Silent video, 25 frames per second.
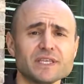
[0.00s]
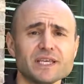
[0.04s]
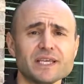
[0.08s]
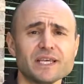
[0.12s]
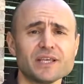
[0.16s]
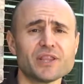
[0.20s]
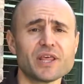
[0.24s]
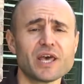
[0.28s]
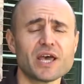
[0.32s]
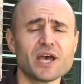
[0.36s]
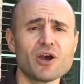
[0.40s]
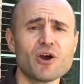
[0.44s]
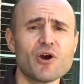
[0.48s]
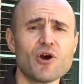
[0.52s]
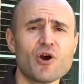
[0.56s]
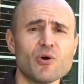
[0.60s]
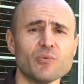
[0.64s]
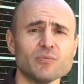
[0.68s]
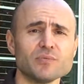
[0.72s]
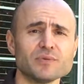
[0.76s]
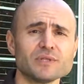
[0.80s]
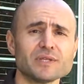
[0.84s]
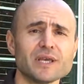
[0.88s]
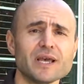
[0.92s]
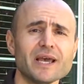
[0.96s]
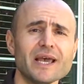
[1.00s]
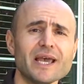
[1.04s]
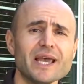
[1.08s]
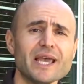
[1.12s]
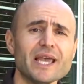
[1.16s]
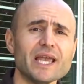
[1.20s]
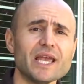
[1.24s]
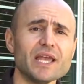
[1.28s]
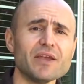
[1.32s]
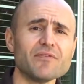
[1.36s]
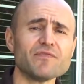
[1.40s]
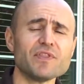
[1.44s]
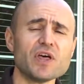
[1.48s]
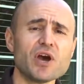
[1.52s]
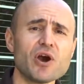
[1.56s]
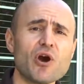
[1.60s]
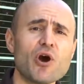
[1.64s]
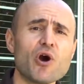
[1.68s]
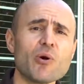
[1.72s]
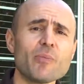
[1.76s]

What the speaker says: in their homes. If the home